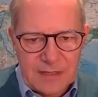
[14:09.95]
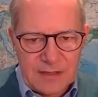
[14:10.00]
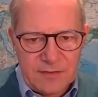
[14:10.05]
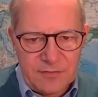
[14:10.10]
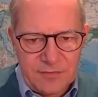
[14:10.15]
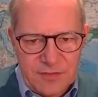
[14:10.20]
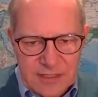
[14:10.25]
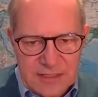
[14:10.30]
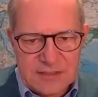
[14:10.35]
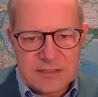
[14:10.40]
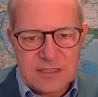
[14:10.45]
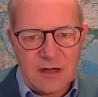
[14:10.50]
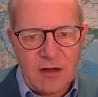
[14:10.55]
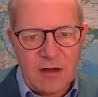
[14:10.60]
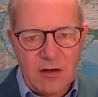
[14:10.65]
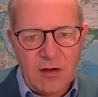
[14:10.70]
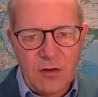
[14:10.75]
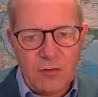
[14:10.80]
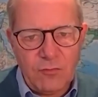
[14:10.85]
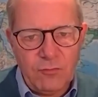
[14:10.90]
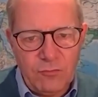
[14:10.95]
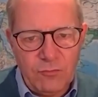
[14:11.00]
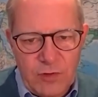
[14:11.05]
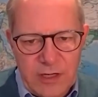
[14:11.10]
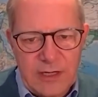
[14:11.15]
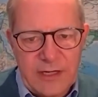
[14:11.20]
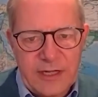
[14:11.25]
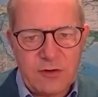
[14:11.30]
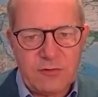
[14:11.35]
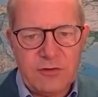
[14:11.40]
these are
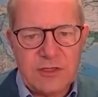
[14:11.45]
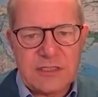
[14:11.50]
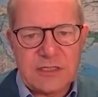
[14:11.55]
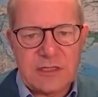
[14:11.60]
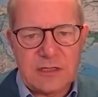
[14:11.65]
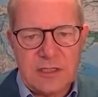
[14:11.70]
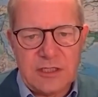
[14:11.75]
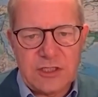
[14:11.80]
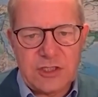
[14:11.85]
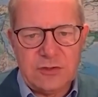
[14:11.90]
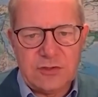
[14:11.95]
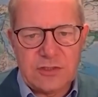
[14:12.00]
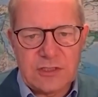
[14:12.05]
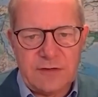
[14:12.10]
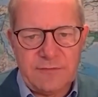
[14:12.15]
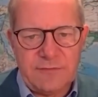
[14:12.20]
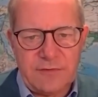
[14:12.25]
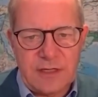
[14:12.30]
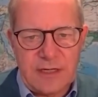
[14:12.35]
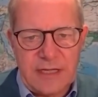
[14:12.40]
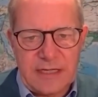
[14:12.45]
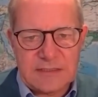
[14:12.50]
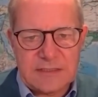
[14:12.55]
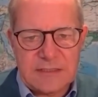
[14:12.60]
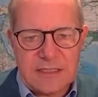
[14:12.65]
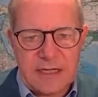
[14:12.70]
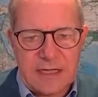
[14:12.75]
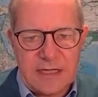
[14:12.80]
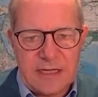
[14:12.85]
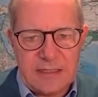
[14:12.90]
really critical issues over the
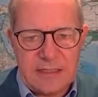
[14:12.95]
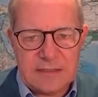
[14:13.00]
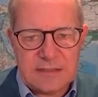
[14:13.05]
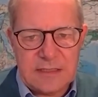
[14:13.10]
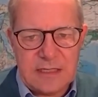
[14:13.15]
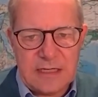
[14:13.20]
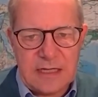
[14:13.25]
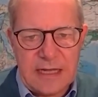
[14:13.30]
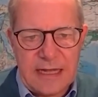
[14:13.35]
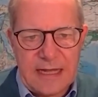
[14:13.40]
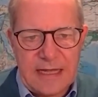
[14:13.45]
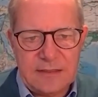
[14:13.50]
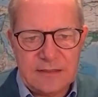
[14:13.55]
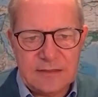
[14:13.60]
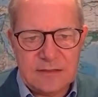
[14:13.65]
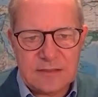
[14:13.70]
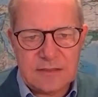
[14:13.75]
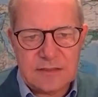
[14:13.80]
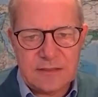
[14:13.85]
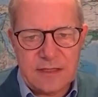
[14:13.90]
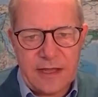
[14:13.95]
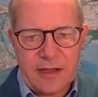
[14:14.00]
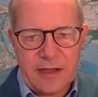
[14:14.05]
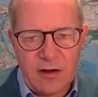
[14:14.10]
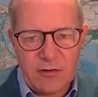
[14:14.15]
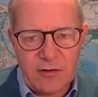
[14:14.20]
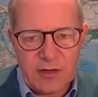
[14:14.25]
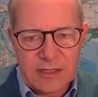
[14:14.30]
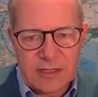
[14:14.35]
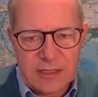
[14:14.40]
next decade, and they
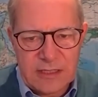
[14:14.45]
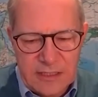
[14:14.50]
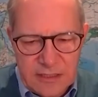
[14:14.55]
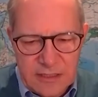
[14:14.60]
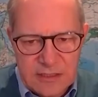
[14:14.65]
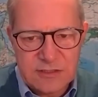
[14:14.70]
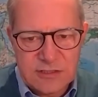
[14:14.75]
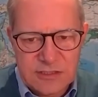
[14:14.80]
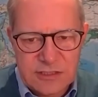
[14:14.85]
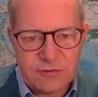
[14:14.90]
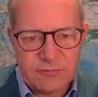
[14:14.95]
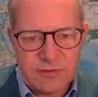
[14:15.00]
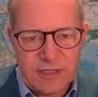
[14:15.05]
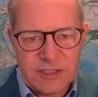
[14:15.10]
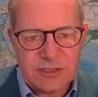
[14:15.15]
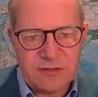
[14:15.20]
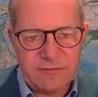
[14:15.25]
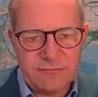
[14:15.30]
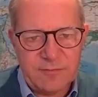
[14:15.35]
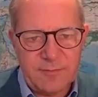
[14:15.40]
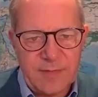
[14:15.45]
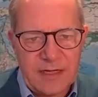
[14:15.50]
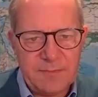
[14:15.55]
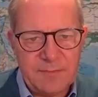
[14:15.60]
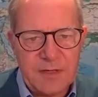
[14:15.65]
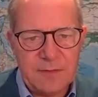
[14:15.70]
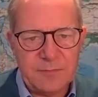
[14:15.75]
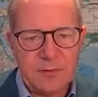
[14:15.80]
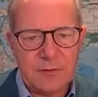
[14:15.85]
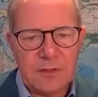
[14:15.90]
are a key consideration for many
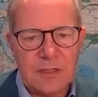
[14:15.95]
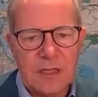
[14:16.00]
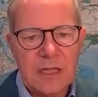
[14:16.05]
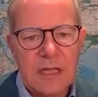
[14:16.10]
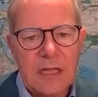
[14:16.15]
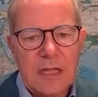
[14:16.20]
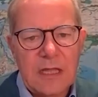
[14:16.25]
people.